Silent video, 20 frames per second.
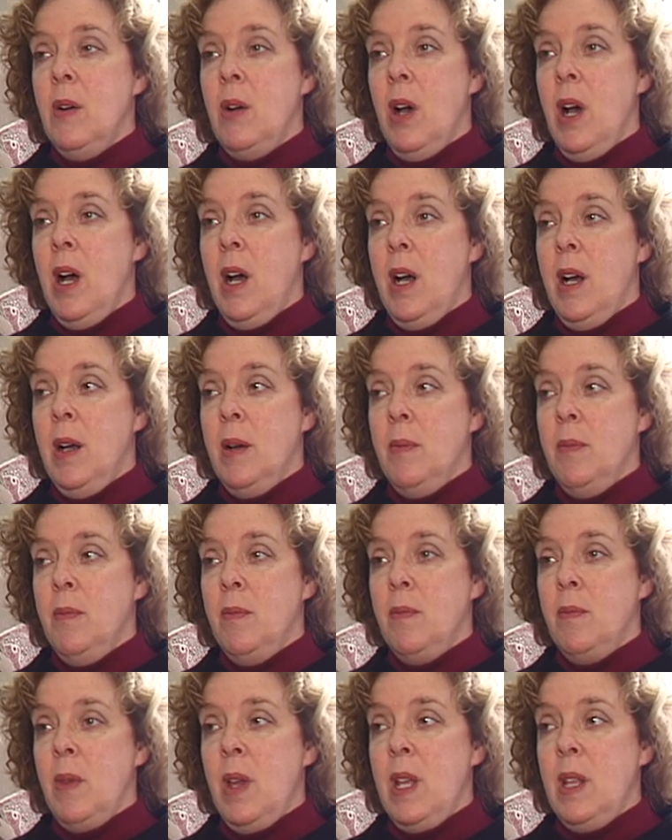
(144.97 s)

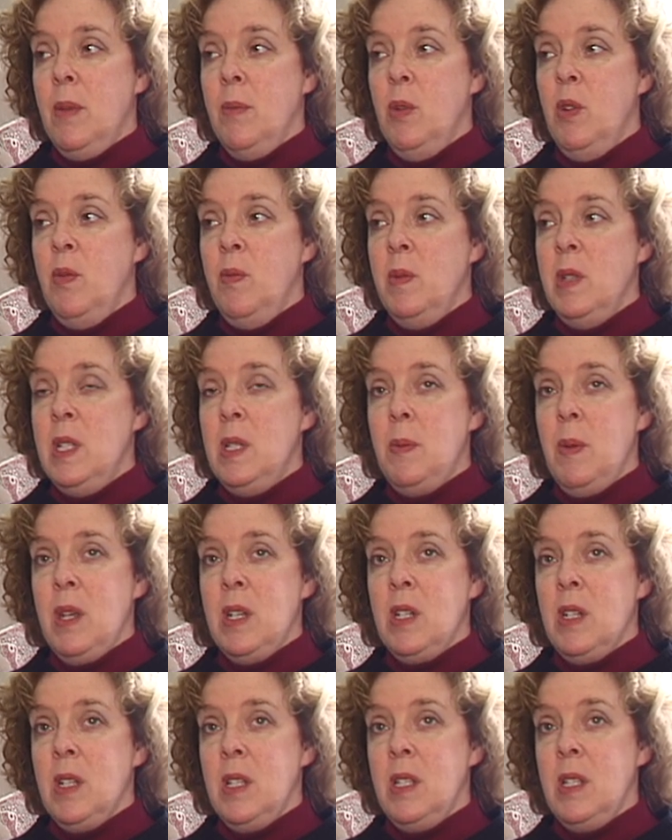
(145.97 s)
And the movement
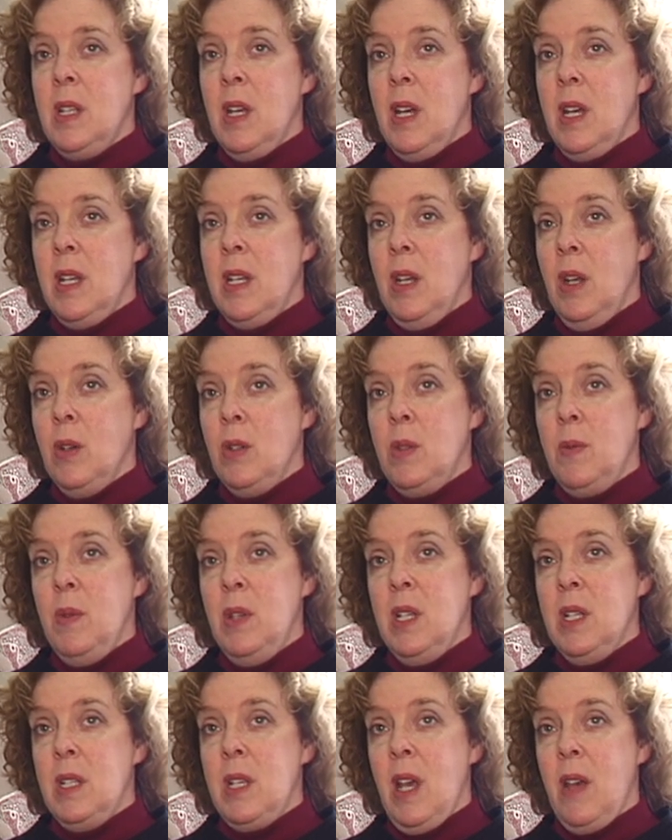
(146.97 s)
specialist diagnosed
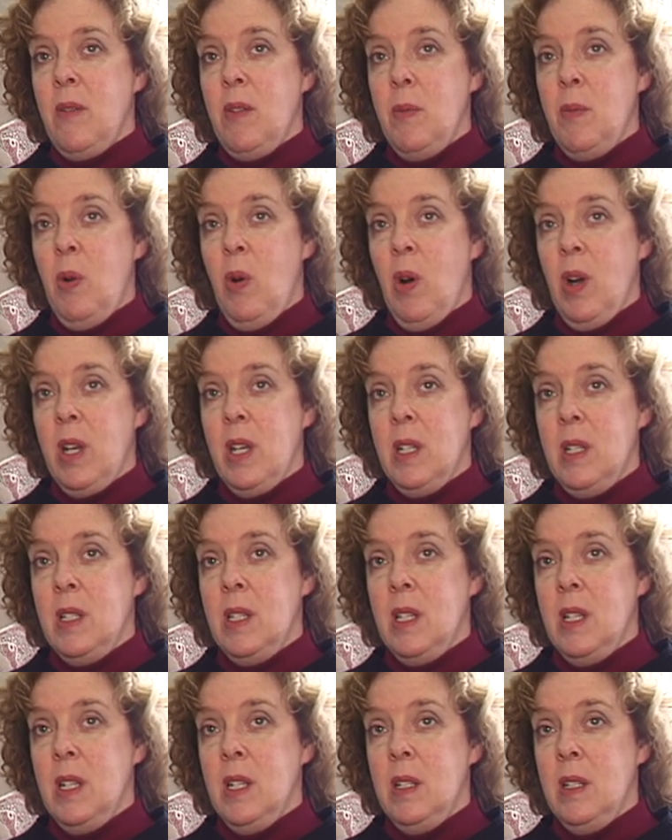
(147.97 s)
me as having
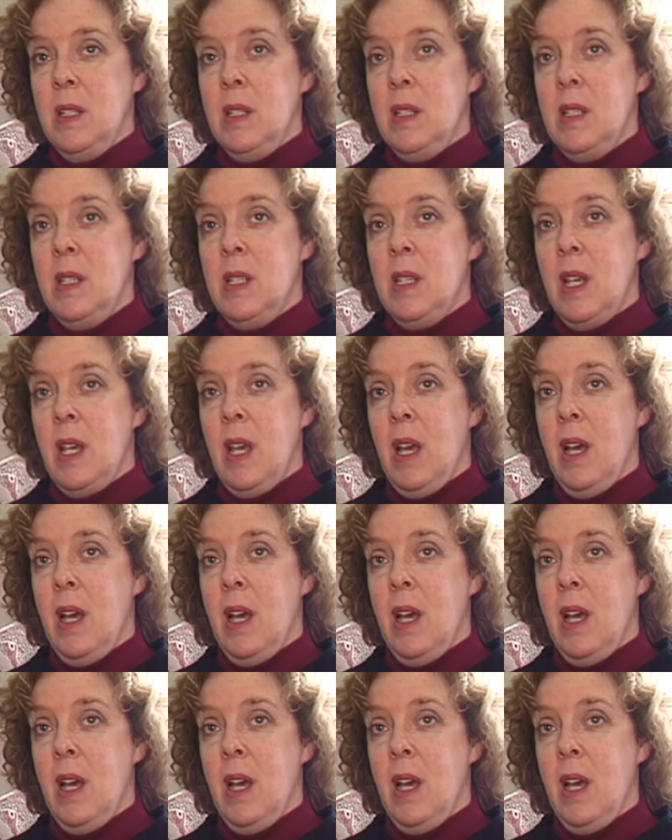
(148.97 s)
Parkinson's.